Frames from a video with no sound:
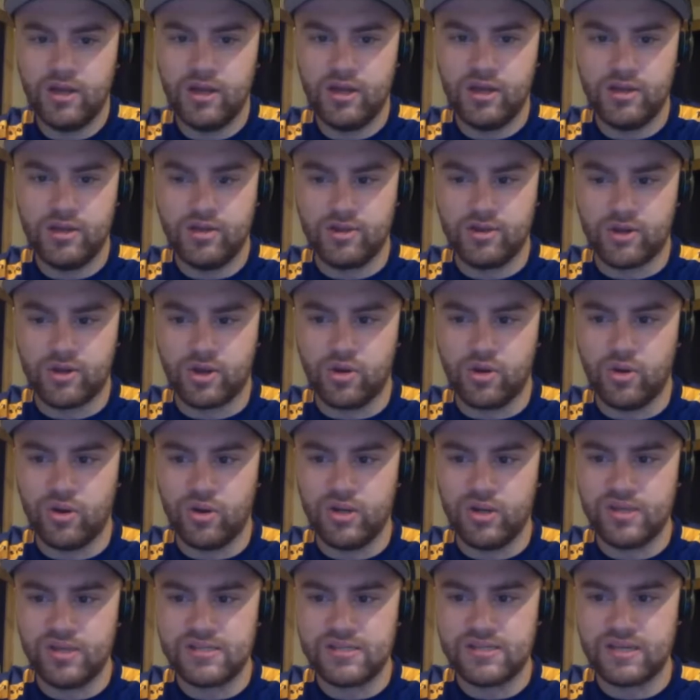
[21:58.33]
the goal
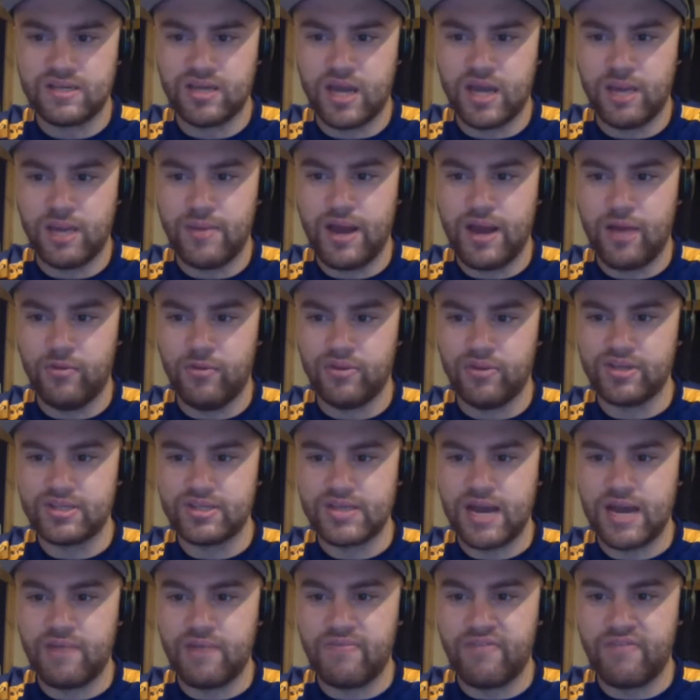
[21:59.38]
is to come out with a
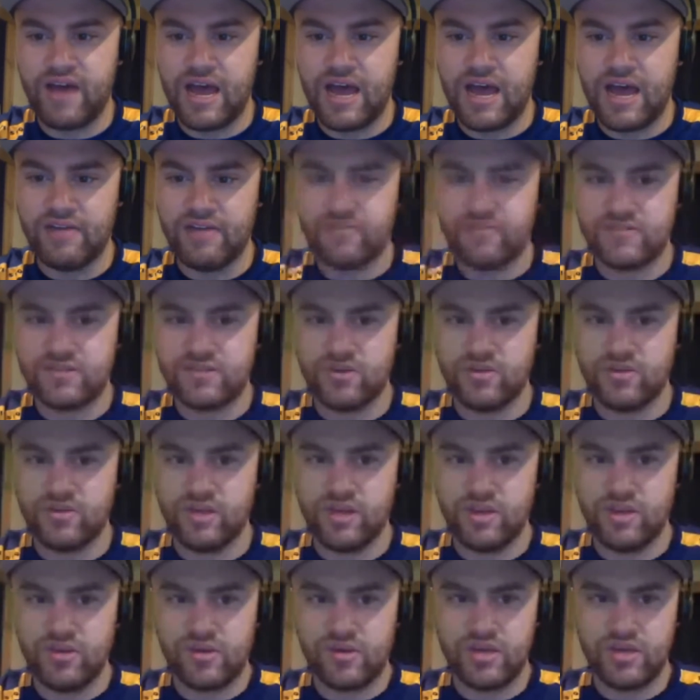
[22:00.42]
top 5. So then
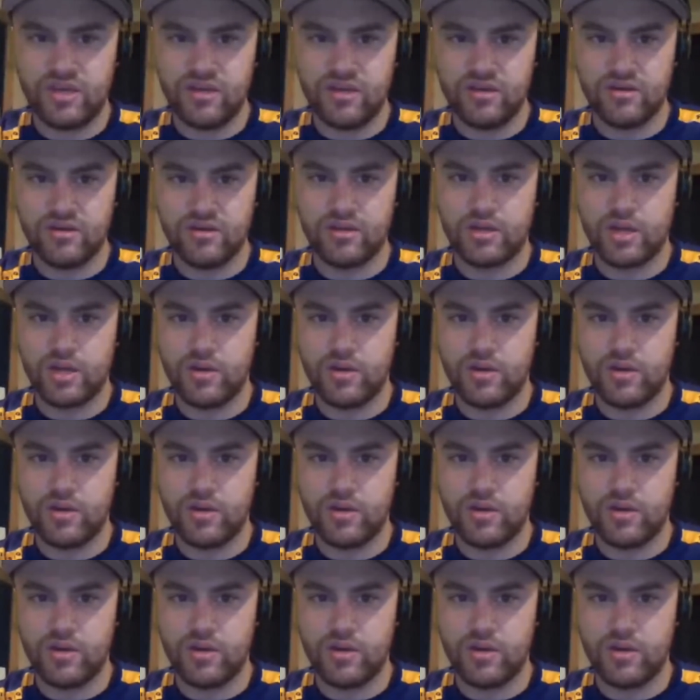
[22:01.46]
you can go to